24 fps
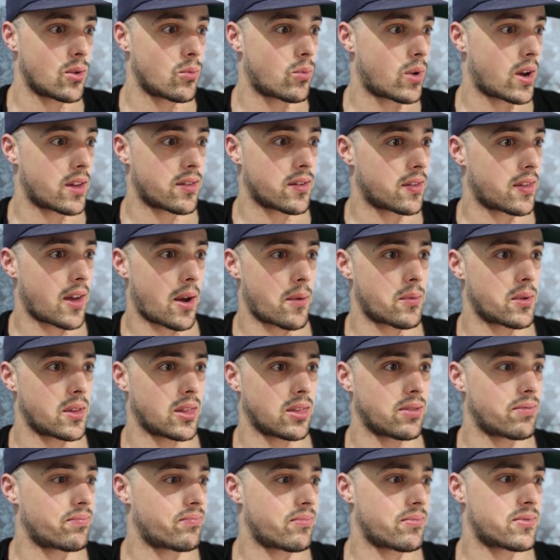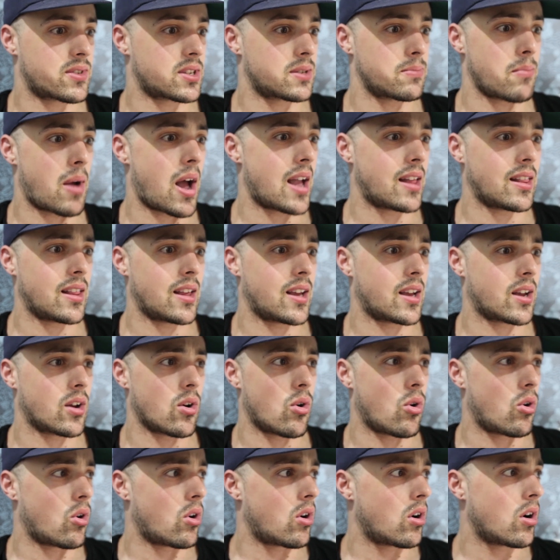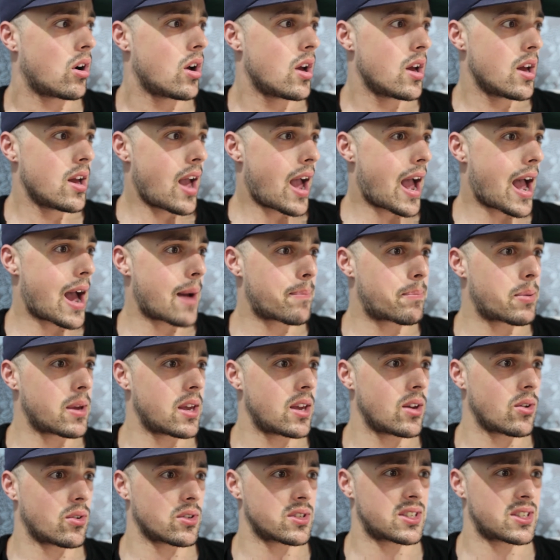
whether they were smiling or happy or